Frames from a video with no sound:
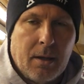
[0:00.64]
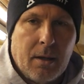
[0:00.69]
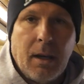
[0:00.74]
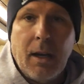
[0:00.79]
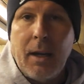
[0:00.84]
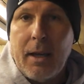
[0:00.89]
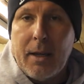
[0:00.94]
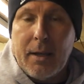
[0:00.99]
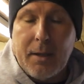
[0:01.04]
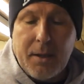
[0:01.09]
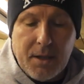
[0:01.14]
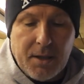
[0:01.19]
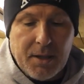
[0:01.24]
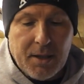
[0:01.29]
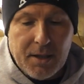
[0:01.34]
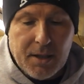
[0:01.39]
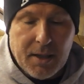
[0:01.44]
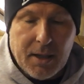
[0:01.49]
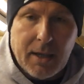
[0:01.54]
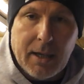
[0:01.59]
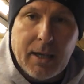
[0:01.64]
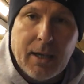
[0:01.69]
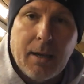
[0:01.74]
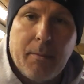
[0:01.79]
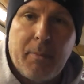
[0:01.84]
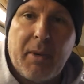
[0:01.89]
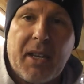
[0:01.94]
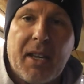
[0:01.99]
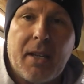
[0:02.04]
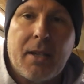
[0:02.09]
Hi, this is
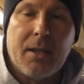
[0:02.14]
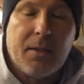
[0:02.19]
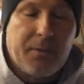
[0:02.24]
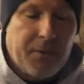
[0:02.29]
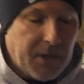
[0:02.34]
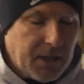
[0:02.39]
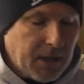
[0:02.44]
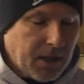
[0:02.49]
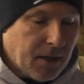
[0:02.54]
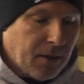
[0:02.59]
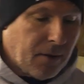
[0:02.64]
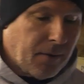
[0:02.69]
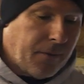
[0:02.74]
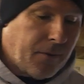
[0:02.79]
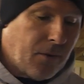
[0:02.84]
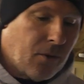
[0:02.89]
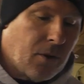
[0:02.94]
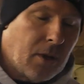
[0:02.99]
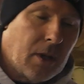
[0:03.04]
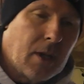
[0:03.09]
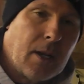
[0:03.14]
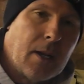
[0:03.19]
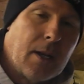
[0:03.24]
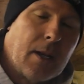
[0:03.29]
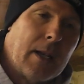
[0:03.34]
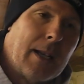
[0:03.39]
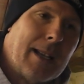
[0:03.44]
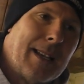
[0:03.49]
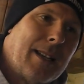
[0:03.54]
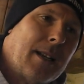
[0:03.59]
a beginner's video for
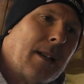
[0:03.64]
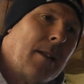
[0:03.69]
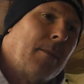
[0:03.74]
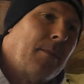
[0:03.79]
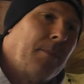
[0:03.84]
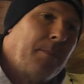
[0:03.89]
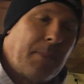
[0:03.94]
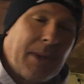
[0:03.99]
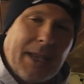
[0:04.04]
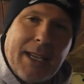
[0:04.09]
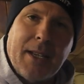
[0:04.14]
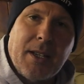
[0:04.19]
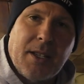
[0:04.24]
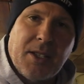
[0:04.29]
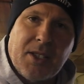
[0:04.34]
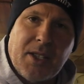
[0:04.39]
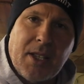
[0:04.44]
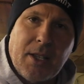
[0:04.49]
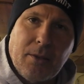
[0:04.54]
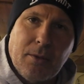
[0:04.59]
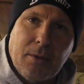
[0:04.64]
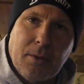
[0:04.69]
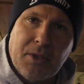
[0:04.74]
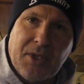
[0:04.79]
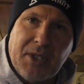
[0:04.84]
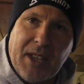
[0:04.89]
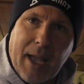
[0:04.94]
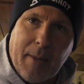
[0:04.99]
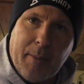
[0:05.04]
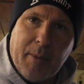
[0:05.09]
beginner steel
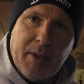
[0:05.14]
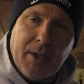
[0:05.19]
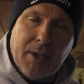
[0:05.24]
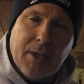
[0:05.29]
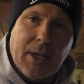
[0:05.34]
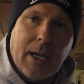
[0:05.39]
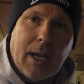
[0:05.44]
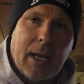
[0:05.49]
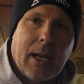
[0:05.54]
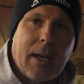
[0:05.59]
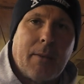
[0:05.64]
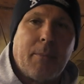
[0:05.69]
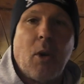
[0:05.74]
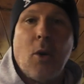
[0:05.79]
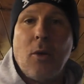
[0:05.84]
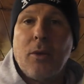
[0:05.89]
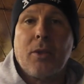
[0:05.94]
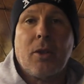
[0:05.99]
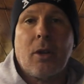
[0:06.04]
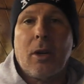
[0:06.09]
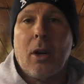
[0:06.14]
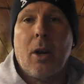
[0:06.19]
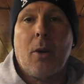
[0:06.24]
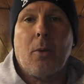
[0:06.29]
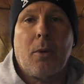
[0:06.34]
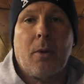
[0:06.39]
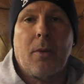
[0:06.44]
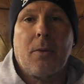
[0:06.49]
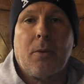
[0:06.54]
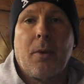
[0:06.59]
snappers, but
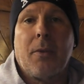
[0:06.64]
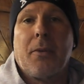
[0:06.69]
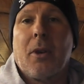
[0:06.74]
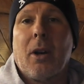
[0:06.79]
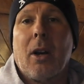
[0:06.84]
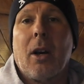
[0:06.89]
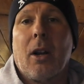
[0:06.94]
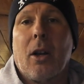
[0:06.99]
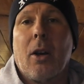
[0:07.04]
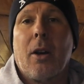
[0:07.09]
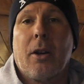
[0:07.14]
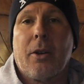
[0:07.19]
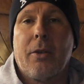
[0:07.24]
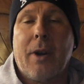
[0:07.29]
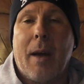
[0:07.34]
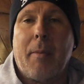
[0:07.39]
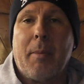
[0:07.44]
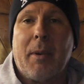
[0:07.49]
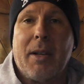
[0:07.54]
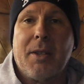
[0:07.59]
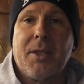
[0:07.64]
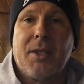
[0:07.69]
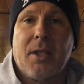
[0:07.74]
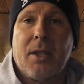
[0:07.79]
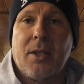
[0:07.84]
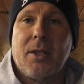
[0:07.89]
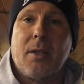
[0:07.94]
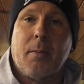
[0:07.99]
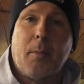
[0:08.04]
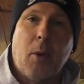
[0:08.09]
also we've got a lot of grapplers
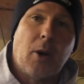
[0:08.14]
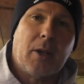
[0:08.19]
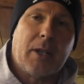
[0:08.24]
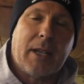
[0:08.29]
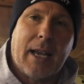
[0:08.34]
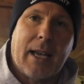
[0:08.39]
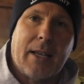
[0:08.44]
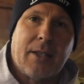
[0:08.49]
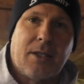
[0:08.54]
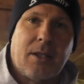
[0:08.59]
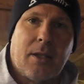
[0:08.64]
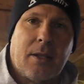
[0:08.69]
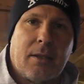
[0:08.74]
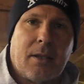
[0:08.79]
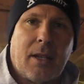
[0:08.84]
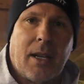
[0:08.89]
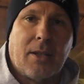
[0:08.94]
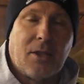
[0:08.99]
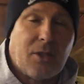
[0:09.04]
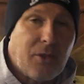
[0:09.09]
since the podcast, Dan